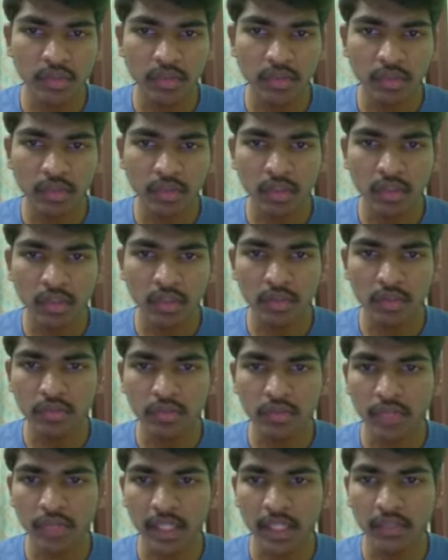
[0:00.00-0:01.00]
to
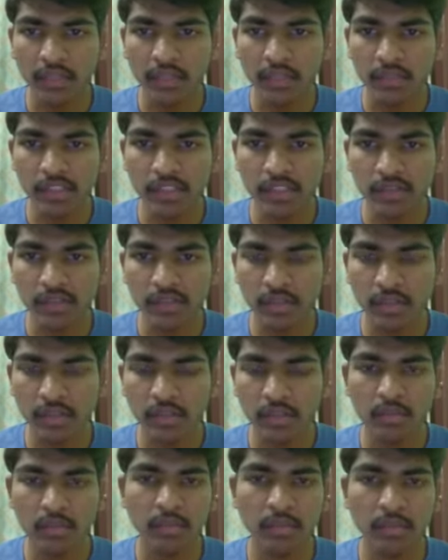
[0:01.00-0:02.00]
find which is
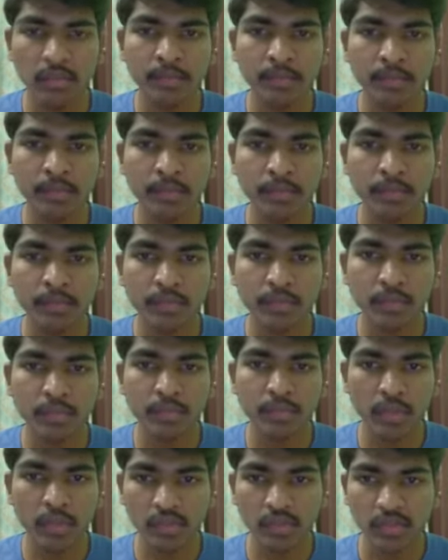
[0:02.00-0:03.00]
the
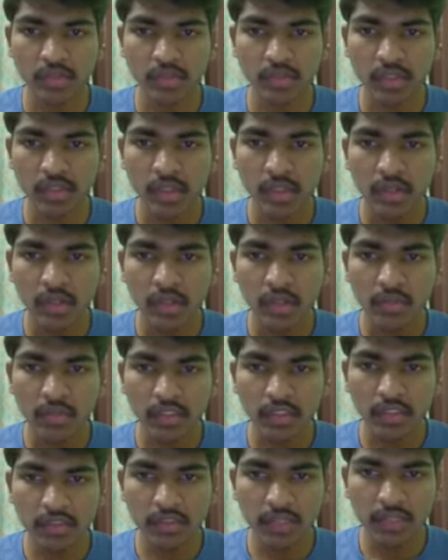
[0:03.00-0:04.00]
process.
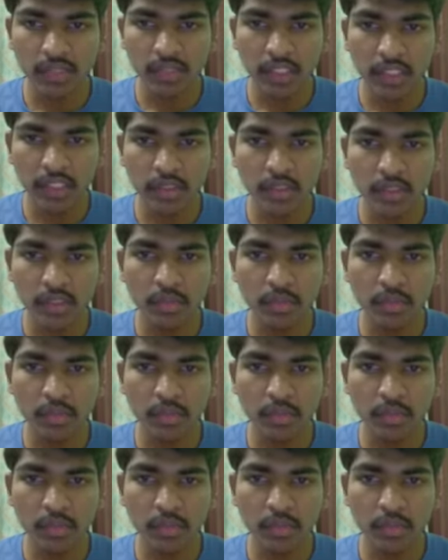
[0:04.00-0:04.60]
First we need to give